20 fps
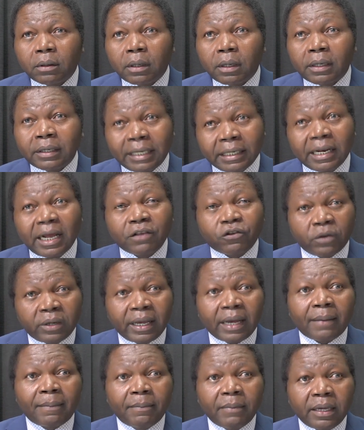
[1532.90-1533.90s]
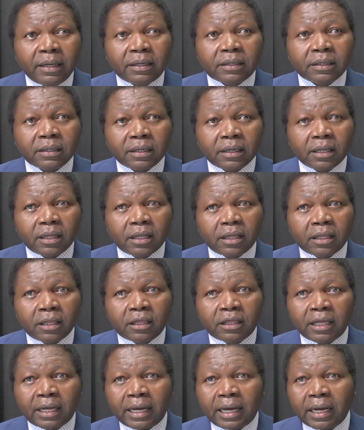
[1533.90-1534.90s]
did actually admit
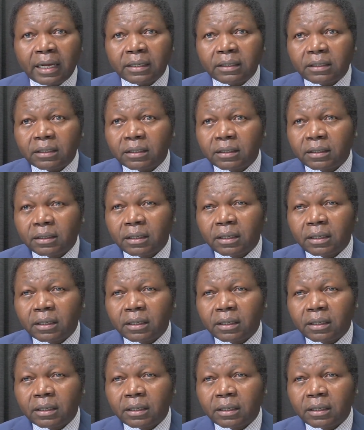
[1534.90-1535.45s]
that